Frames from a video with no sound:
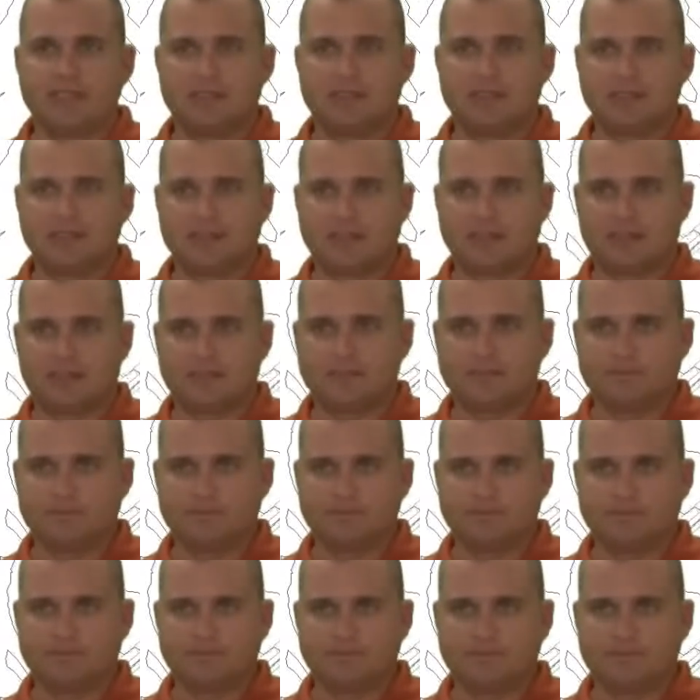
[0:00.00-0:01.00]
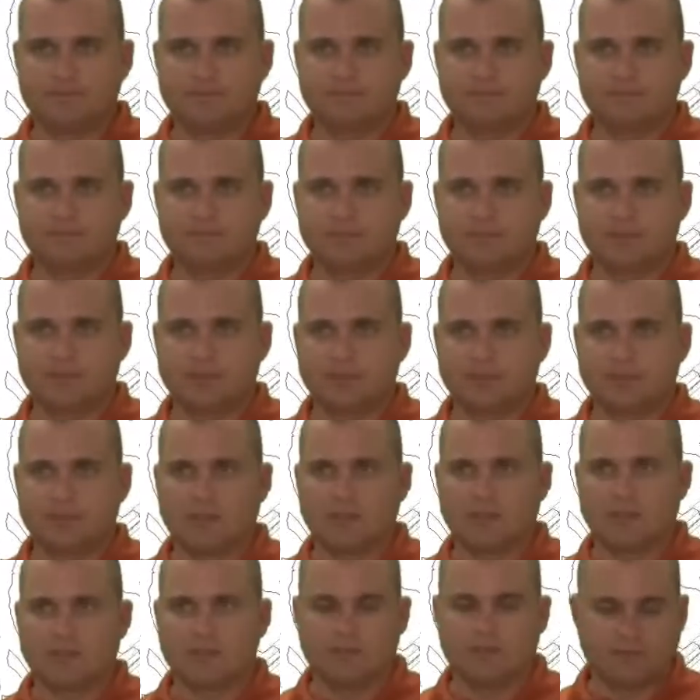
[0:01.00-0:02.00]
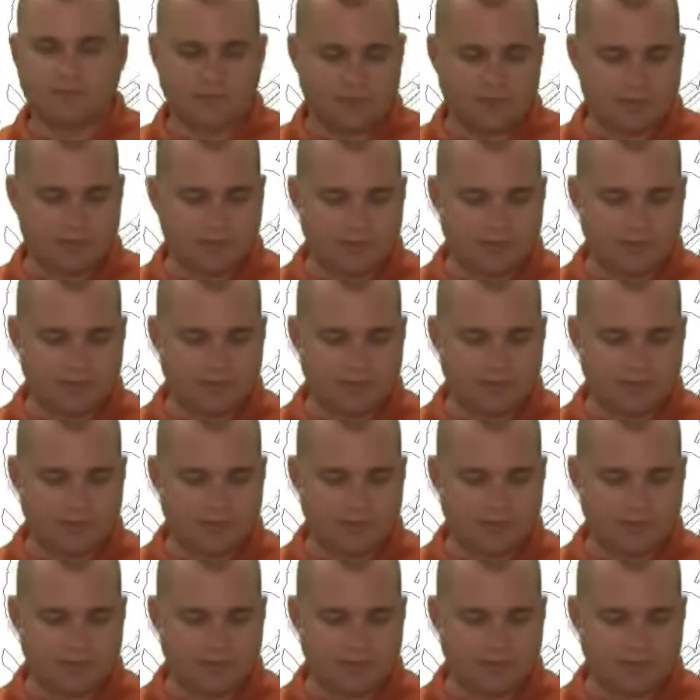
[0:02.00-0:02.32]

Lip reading: so on and so forth.